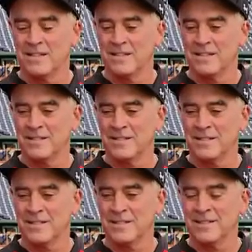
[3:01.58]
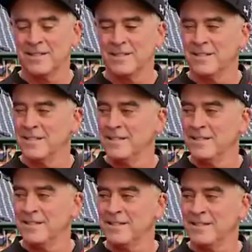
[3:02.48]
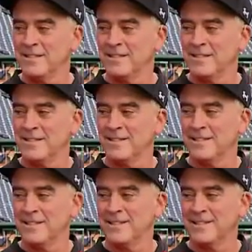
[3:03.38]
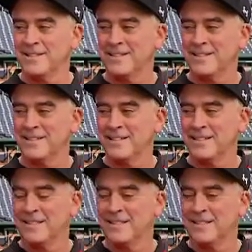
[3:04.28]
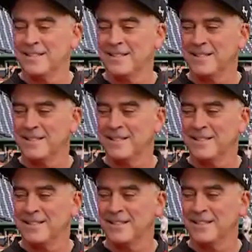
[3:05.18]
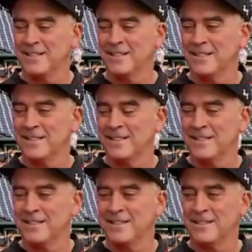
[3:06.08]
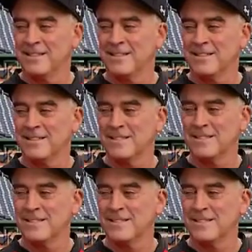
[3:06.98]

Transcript: No words are spoken by the person on screen.